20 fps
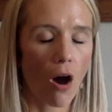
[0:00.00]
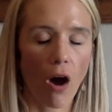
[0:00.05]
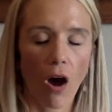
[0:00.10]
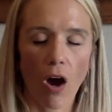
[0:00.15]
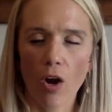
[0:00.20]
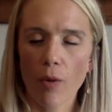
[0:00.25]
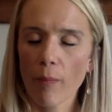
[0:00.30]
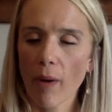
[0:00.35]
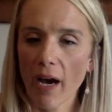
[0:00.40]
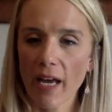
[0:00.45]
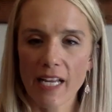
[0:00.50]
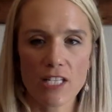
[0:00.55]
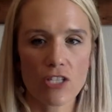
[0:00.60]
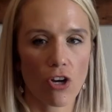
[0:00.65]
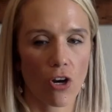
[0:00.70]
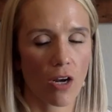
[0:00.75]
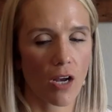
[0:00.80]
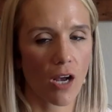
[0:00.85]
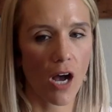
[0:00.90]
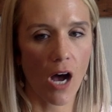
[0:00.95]
Our bodies
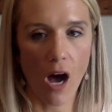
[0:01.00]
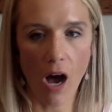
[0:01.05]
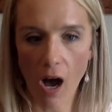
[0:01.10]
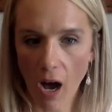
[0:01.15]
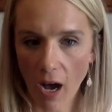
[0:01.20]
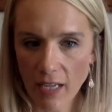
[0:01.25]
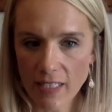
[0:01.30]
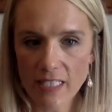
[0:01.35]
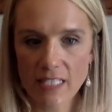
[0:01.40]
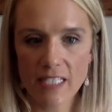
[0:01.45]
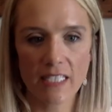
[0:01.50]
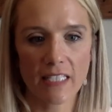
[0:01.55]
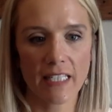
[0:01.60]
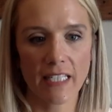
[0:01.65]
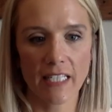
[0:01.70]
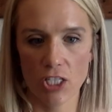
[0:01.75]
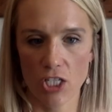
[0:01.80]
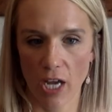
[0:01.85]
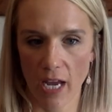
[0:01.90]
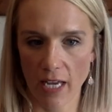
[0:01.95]
are
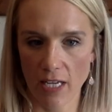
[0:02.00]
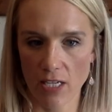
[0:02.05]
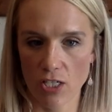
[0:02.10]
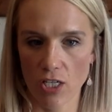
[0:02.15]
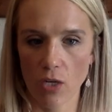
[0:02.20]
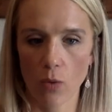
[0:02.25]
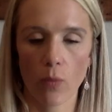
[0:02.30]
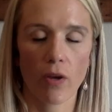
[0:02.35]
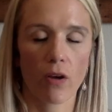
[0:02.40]
constantly changing.